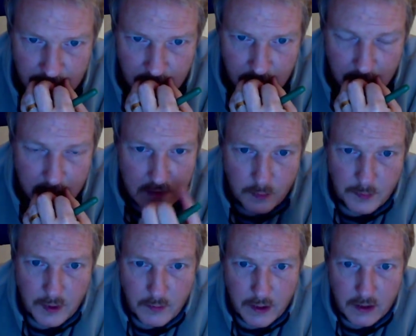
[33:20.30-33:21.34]
XRP
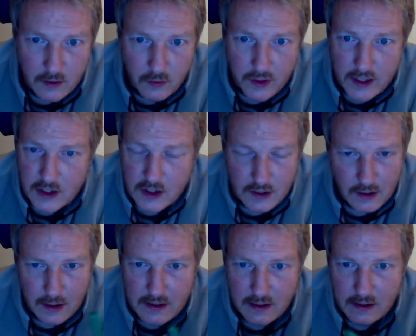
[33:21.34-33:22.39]
make you rich.
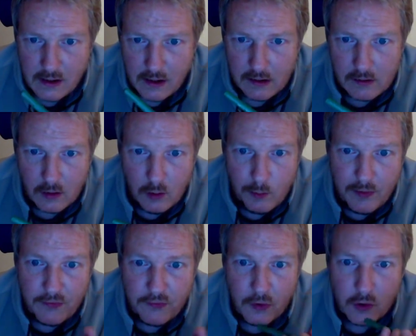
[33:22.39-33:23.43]
As I told
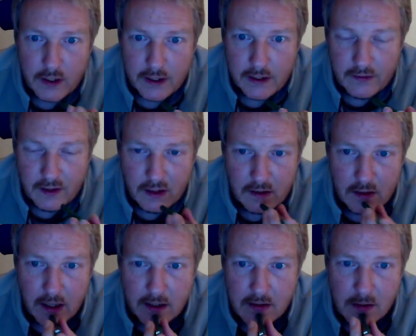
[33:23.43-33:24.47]
before, that I think
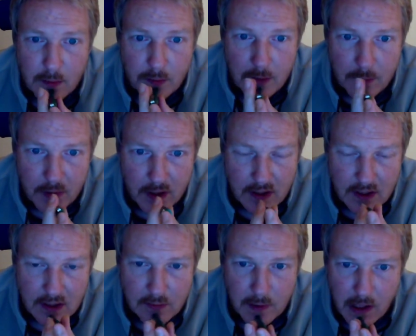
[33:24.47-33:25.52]
XRP price
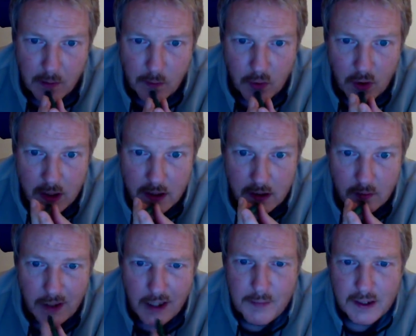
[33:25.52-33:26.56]
is manipulated.
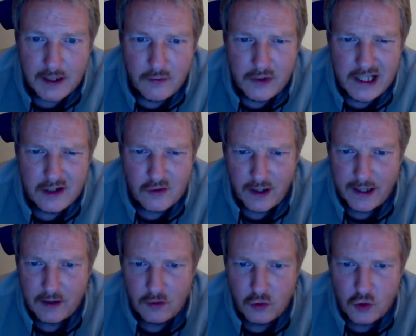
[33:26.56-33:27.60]
Maybe they really
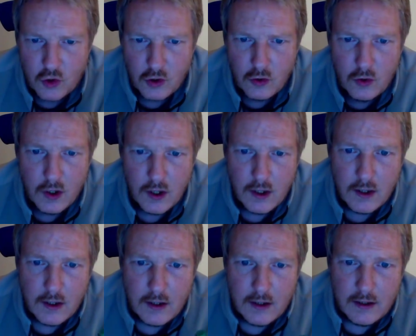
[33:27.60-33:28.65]
try to show
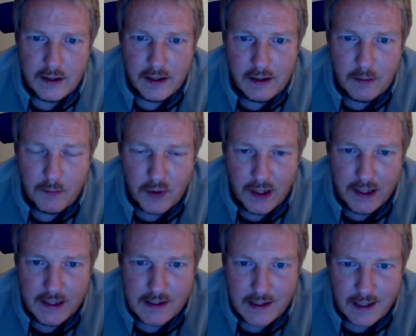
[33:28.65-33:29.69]
that the
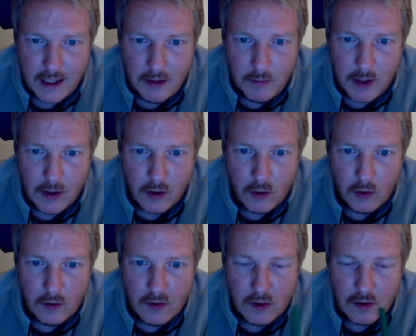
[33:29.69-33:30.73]
price can be
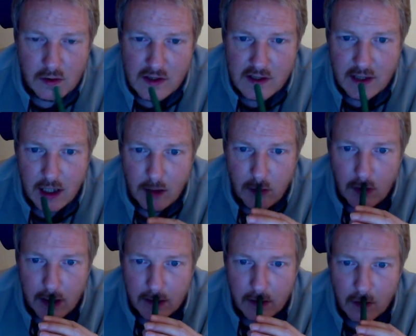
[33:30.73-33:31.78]
held stable.
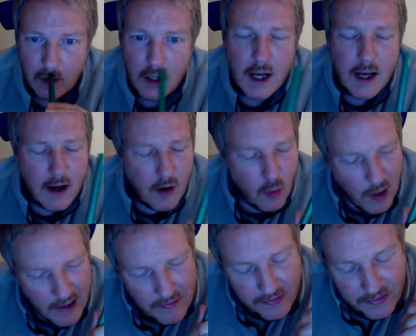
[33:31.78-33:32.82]
I don't know.
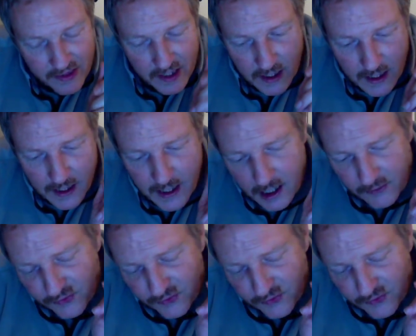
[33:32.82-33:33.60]
One thing I have